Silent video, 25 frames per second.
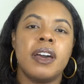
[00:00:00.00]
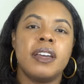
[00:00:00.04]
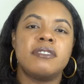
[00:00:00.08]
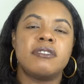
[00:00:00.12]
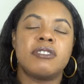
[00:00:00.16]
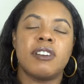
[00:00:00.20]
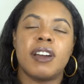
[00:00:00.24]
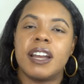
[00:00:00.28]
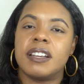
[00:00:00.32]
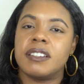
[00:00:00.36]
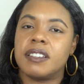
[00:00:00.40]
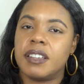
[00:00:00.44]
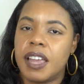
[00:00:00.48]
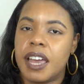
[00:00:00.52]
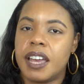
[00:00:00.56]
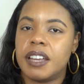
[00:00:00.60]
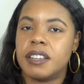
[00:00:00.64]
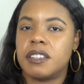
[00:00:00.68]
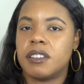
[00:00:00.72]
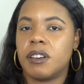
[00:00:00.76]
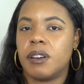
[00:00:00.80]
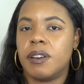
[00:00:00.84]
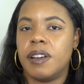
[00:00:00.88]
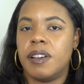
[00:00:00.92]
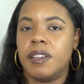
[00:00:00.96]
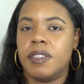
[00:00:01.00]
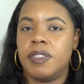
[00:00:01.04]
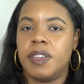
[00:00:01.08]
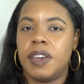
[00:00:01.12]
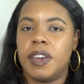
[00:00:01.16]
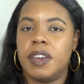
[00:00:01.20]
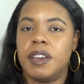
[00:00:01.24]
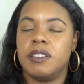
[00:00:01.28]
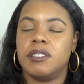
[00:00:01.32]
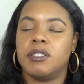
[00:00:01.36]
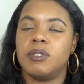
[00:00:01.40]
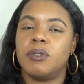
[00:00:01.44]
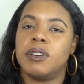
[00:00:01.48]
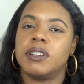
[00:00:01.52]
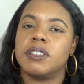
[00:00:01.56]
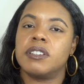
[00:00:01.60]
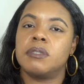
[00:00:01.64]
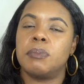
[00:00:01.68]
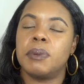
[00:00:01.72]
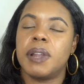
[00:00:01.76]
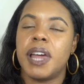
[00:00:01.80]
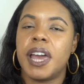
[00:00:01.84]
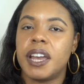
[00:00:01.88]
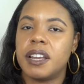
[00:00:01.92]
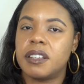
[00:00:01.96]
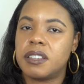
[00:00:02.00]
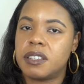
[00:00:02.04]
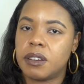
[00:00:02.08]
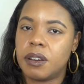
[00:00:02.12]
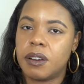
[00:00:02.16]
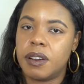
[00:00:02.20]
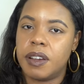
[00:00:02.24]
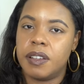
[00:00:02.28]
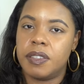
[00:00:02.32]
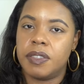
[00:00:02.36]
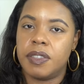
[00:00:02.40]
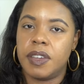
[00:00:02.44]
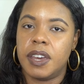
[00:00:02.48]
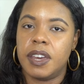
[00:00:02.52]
translate certain things or explain certain